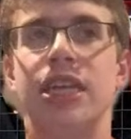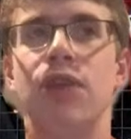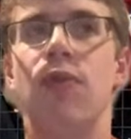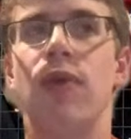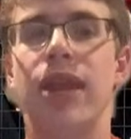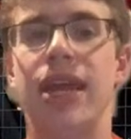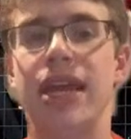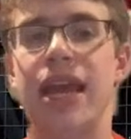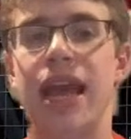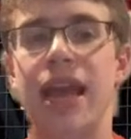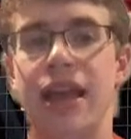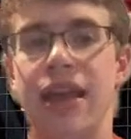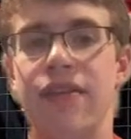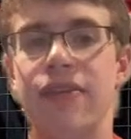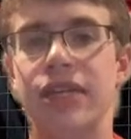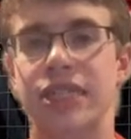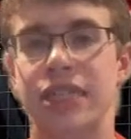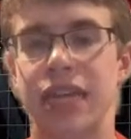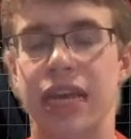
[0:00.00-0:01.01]
what he can give
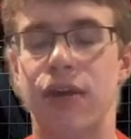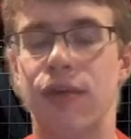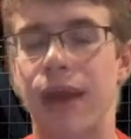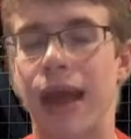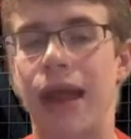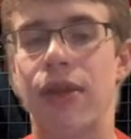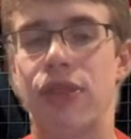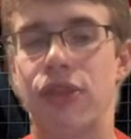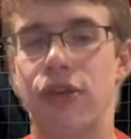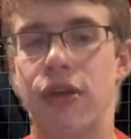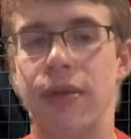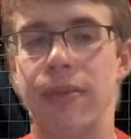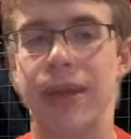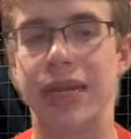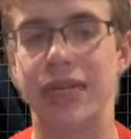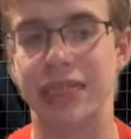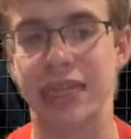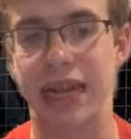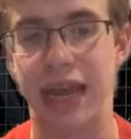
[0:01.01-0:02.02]
us in around 30
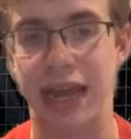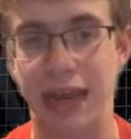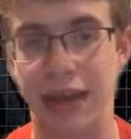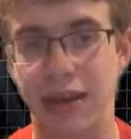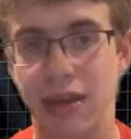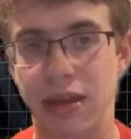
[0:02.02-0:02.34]
minutes a night,